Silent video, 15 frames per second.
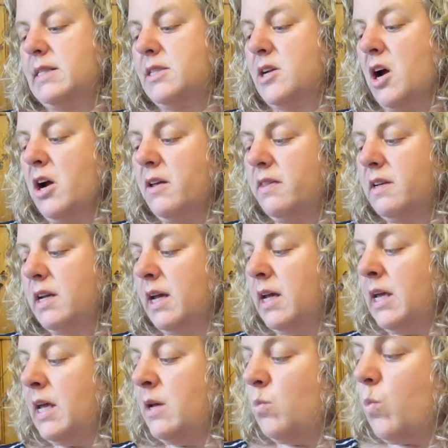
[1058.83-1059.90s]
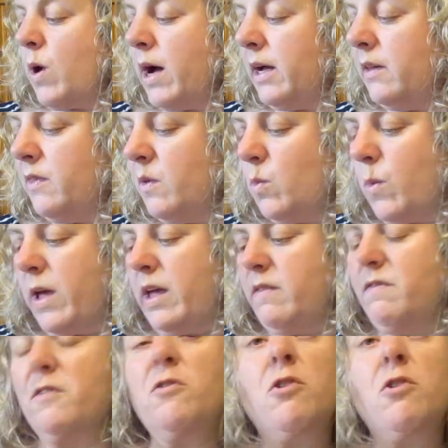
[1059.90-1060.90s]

"Dark the night and wild the wave,